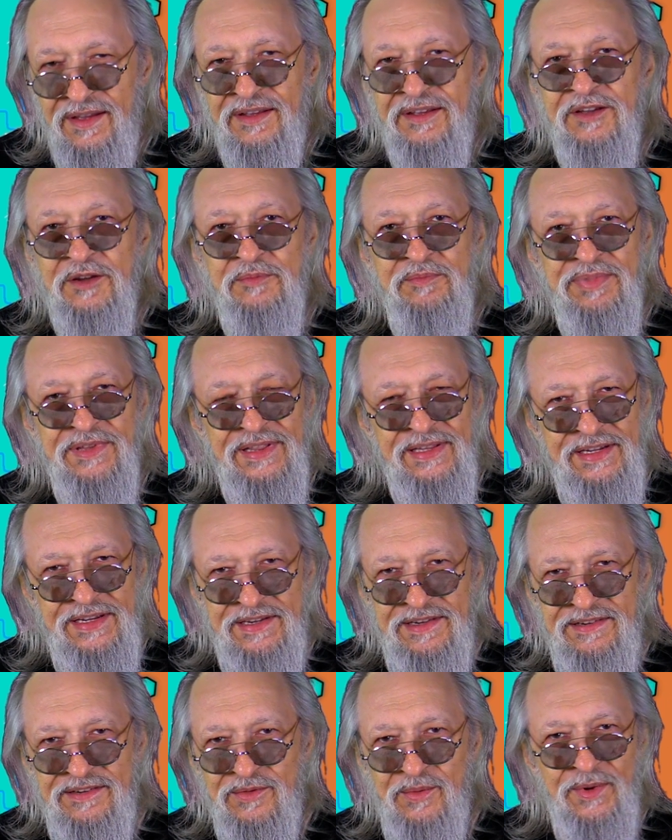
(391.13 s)

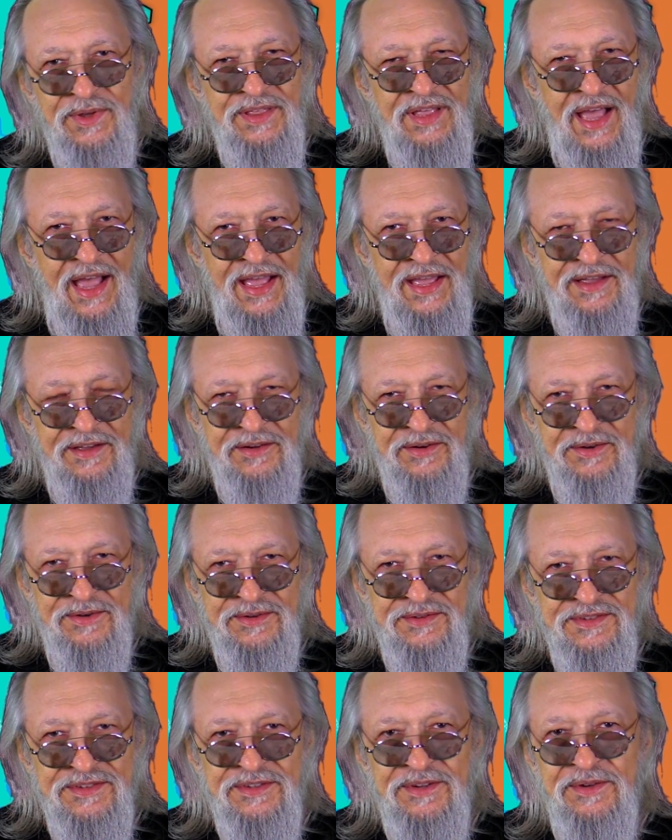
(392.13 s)
complete with
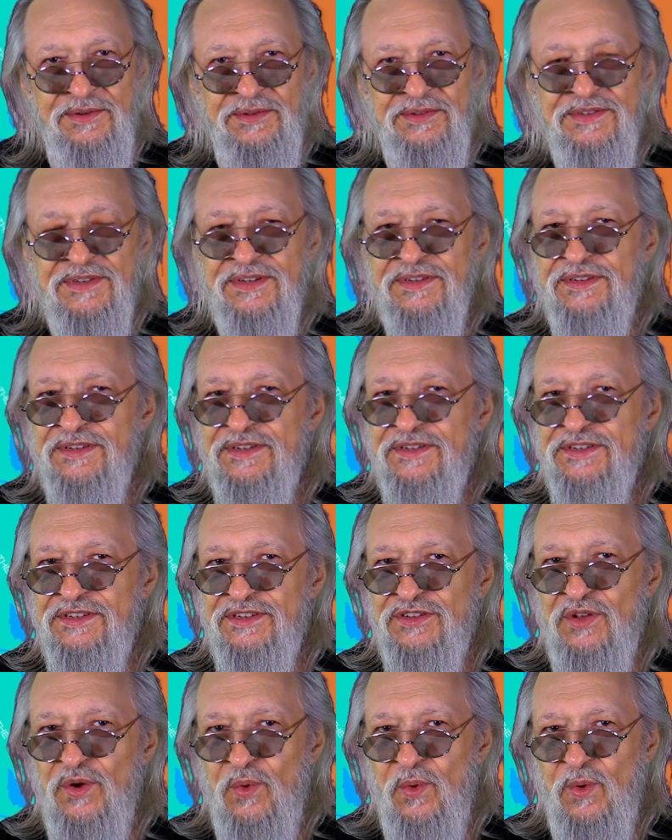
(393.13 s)
hangars used to
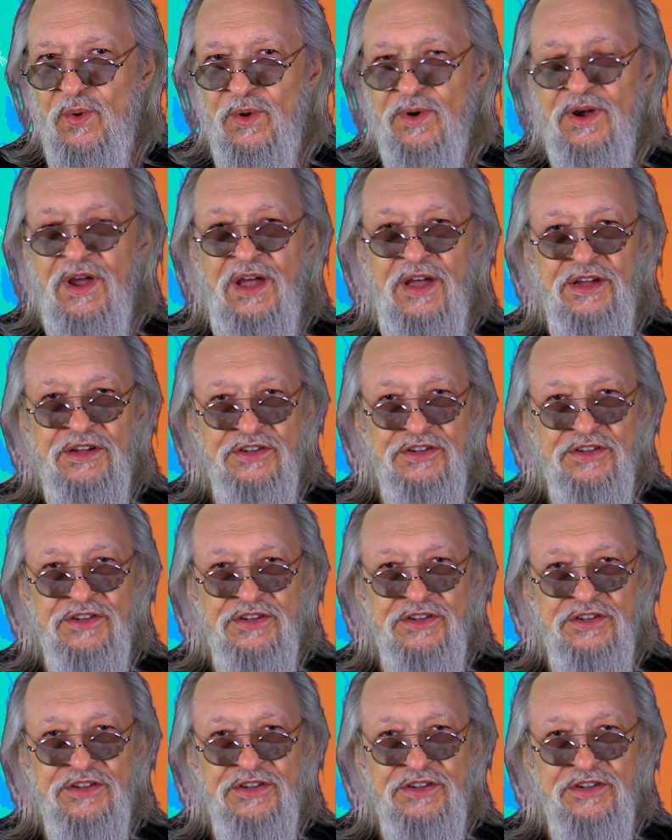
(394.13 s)
store